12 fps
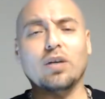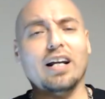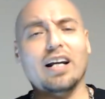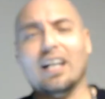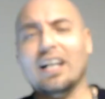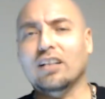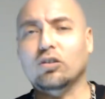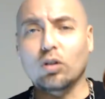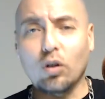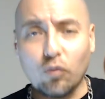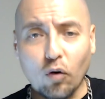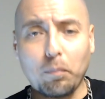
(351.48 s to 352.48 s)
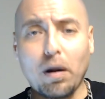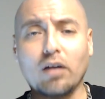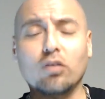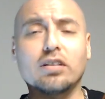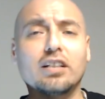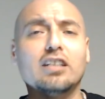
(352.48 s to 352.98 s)
I got like three or four
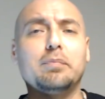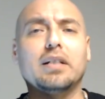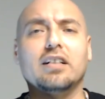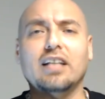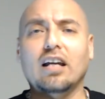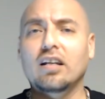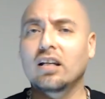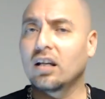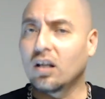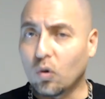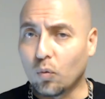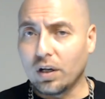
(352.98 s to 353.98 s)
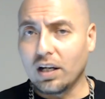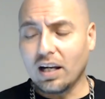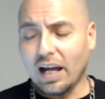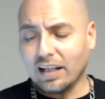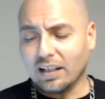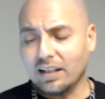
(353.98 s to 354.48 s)
bottles of this because I really
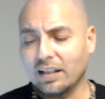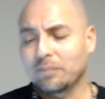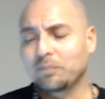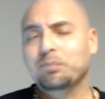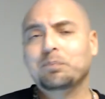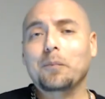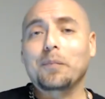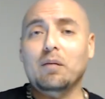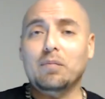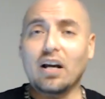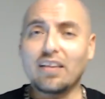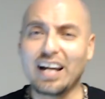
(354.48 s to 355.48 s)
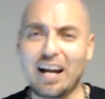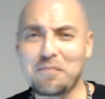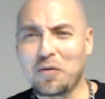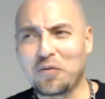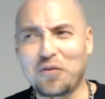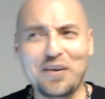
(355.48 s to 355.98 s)
like it. Now that I have
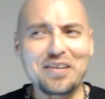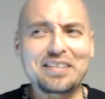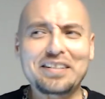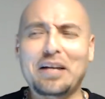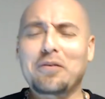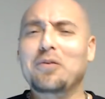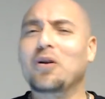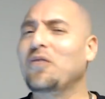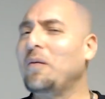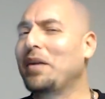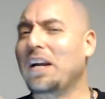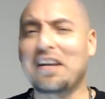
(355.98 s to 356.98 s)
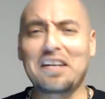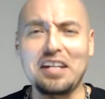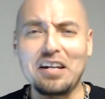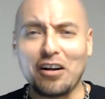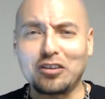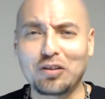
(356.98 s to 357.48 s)
more fragrances, I don't know if I'm gonna
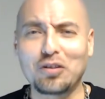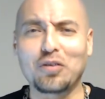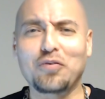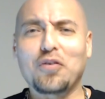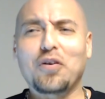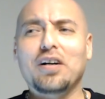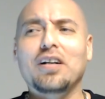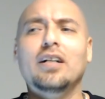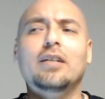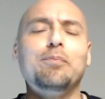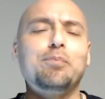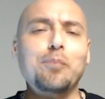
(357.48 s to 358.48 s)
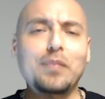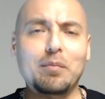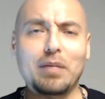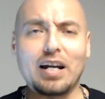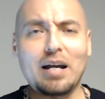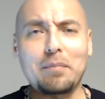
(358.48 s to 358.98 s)
need all three or four.
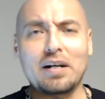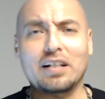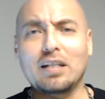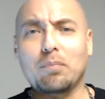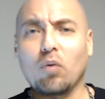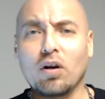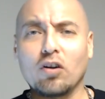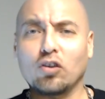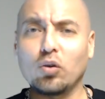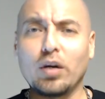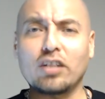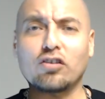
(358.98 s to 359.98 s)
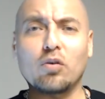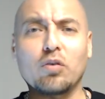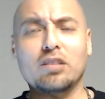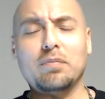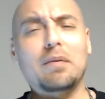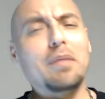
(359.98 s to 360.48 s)
But I am gonna keep one or two extra
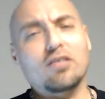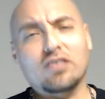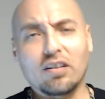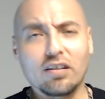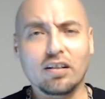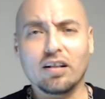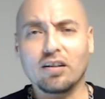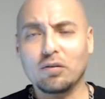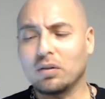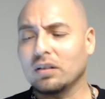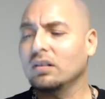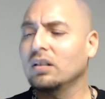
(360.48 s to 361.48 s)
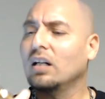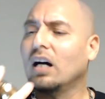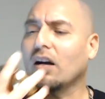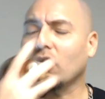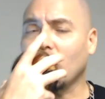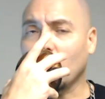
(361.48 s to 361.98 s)
ones. Maybe I'll sell the other one. I
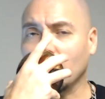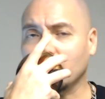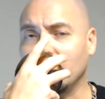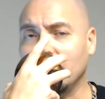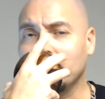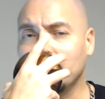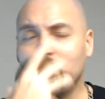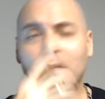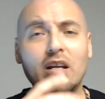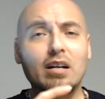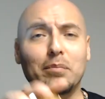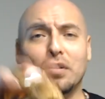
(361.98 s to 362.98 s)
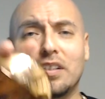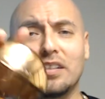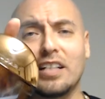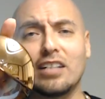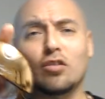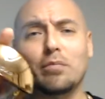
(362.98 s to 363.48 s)
don't know. We'll see. But
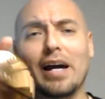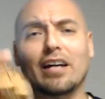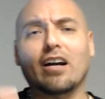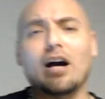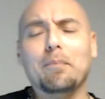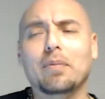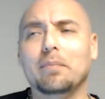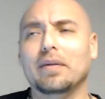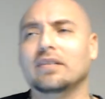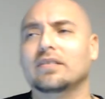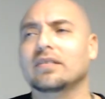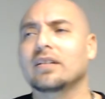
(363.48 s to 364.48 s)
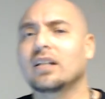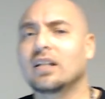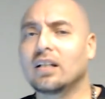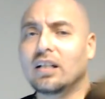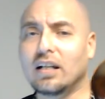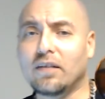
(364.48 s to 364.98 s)
gets you mad compliments.
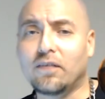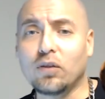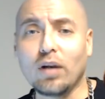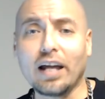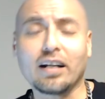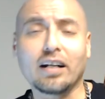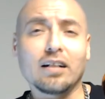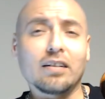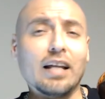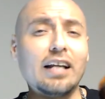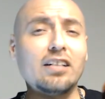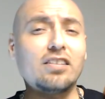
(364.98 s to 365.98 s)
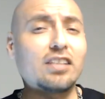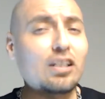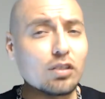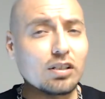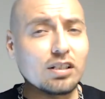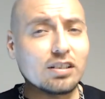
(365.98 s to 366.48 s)
If you like a nice
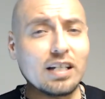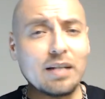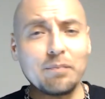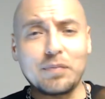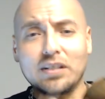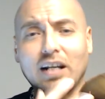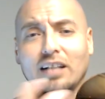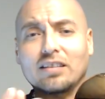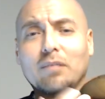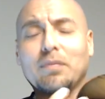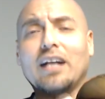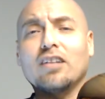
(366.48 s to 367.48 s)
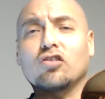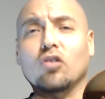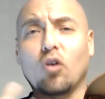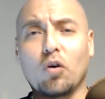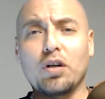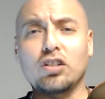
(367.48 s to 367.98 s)
citrusy scent, this got some nice
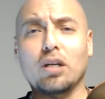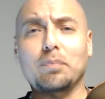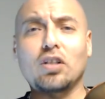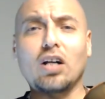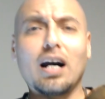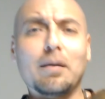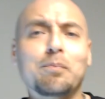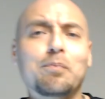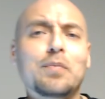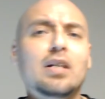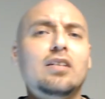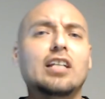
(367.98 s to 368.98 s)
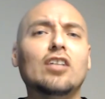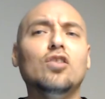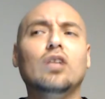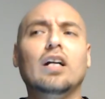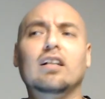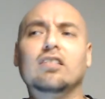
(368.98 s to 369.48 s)
orange up top. Then you
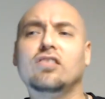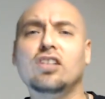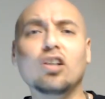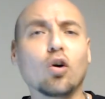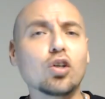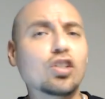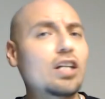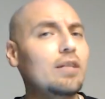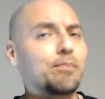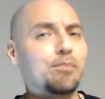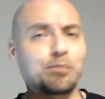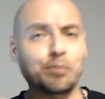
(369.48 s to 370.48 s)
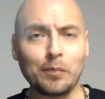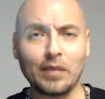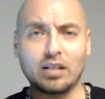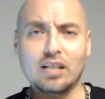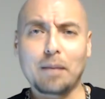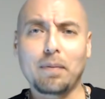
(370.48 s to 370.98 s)
get a sea ocean
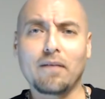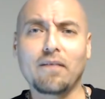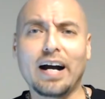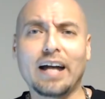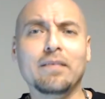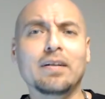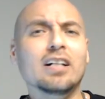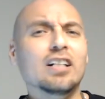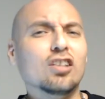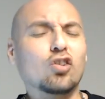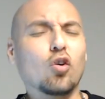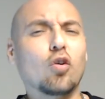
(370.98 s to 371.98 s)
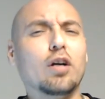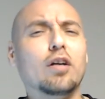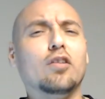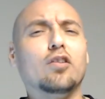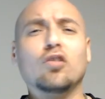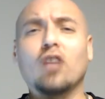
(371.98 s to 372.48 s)
type of vibe. So,
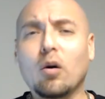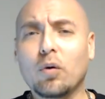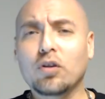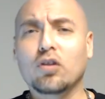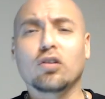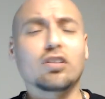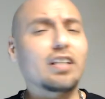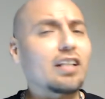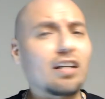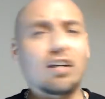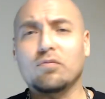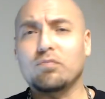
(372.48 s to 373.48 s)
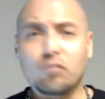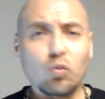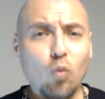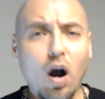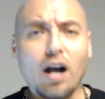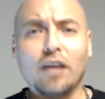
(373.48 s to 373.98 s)
you know, like when you're taking a
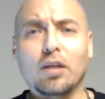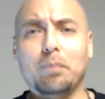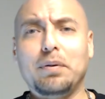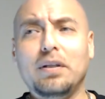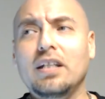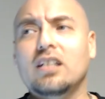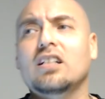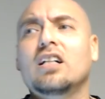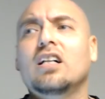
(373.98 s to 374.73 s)
walk on the beach